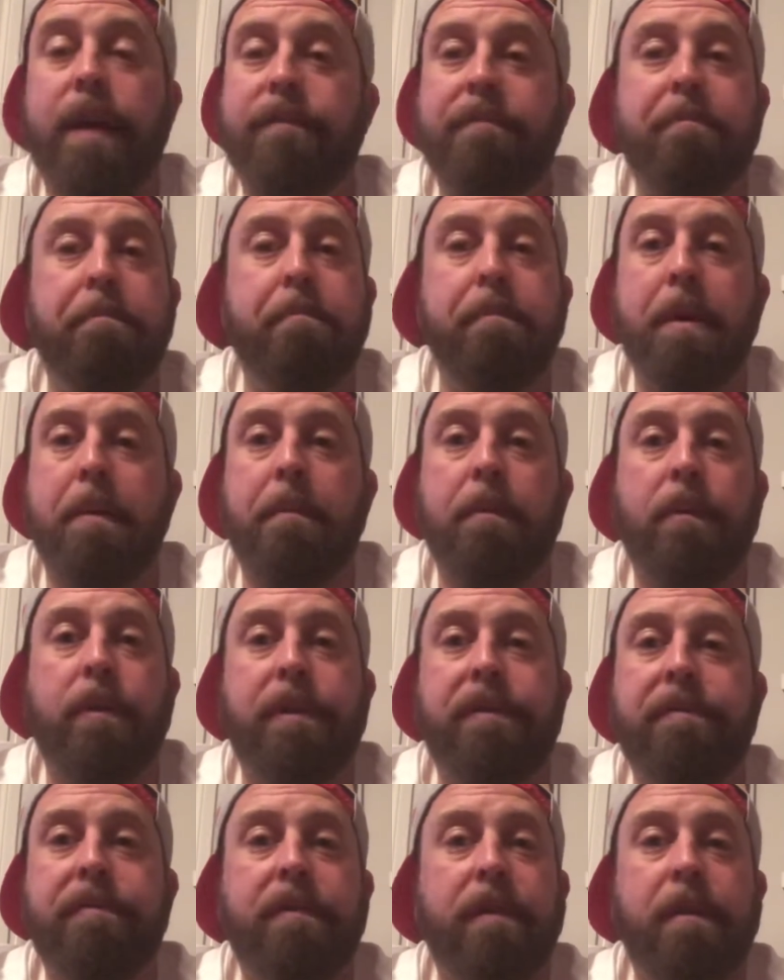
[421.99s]
I have
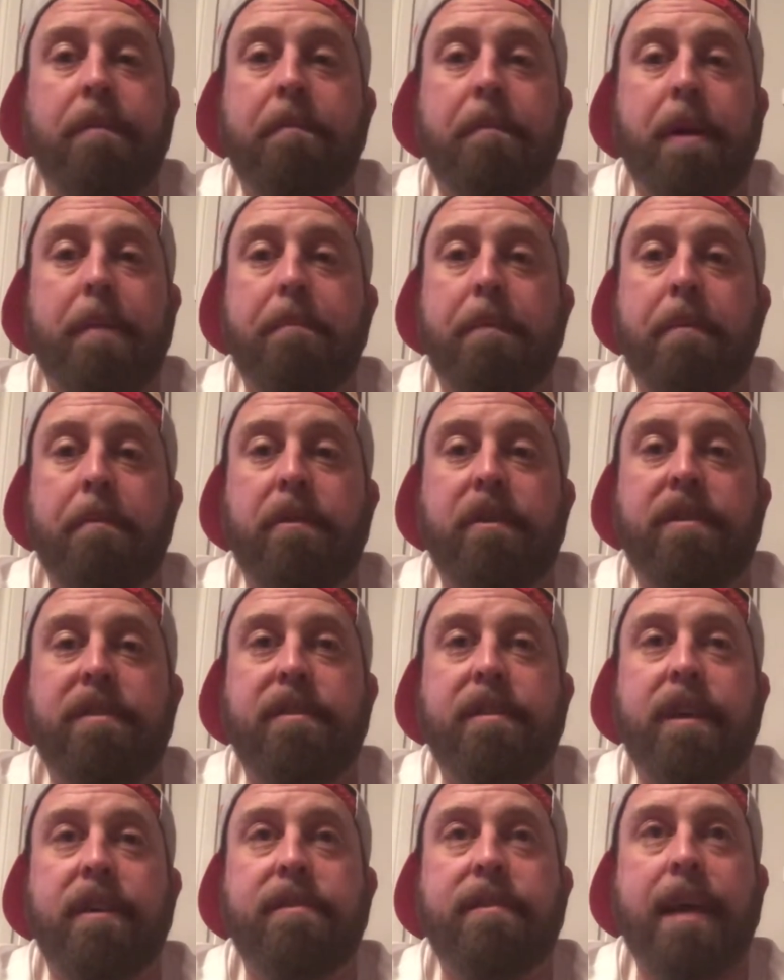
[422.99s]
memory, my memory
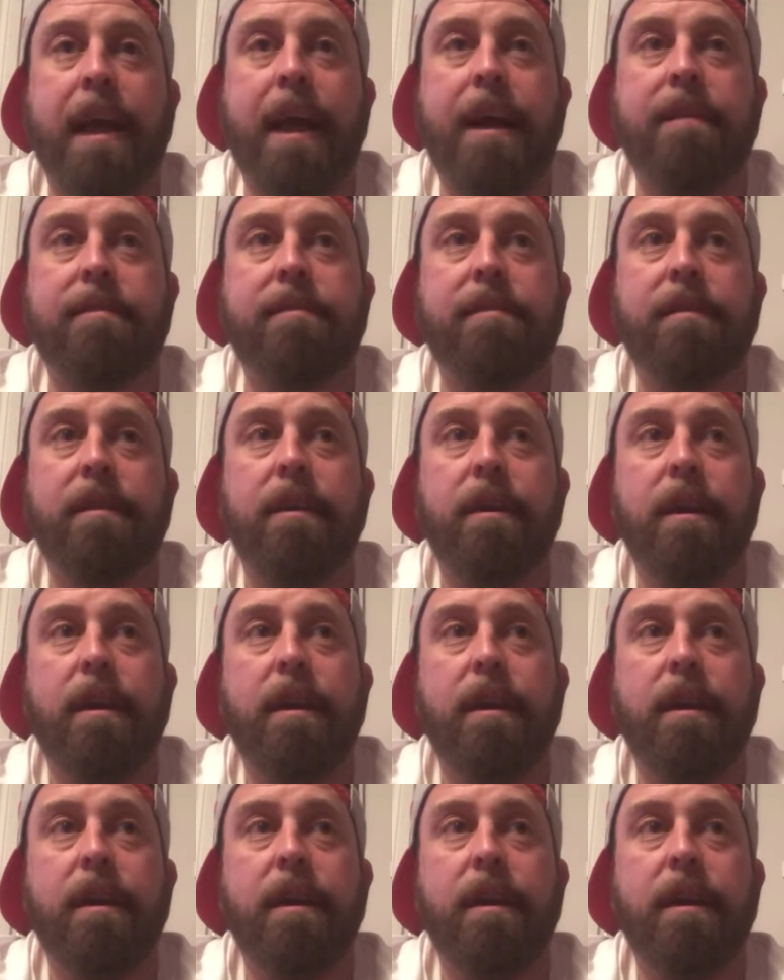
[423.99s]
sucks ass.